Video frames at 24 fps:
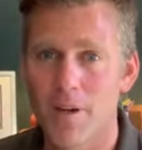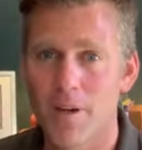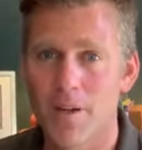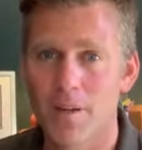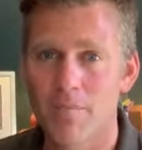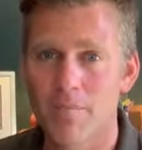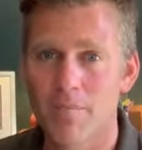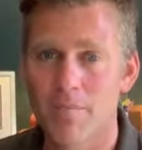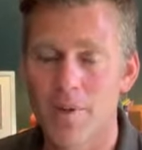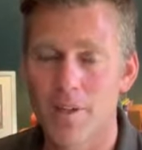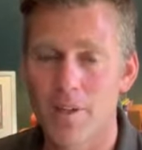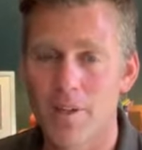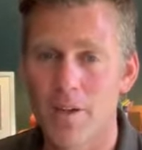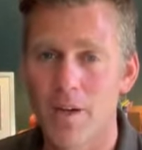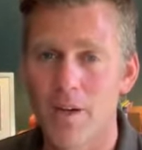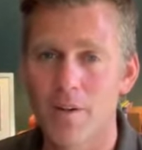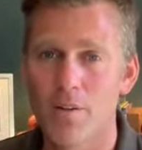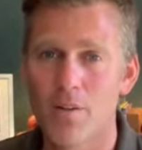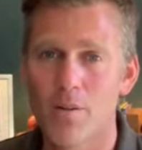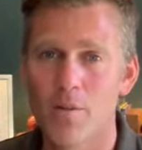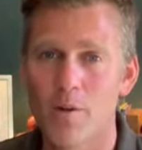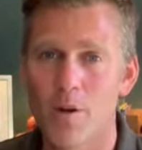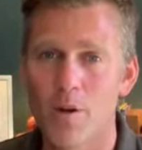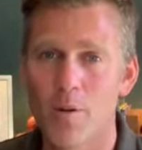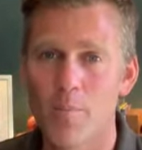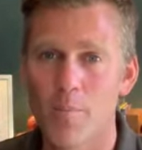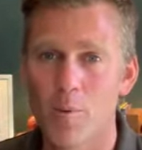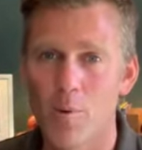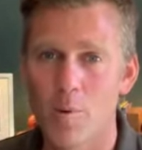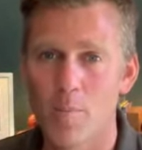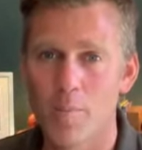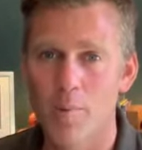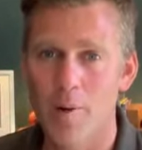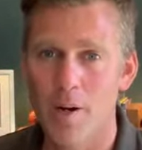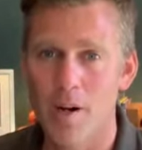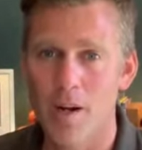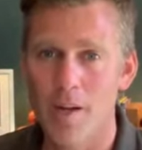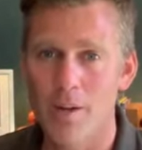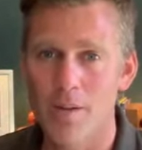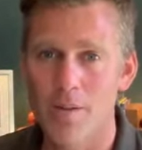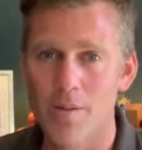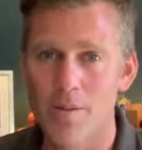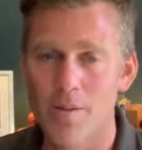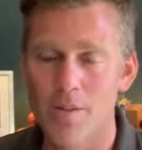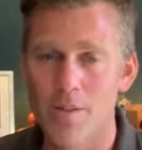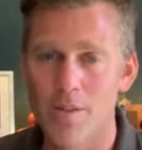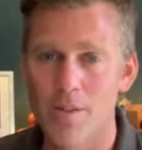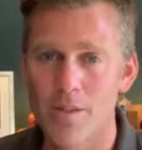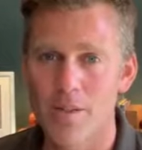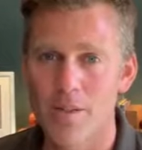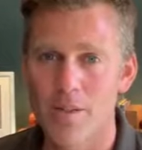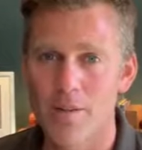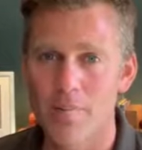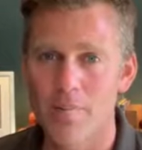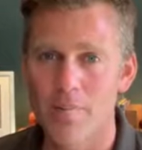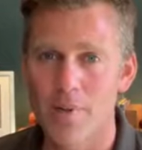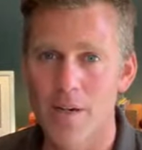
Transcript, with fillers: i I kind of grow more proud uh,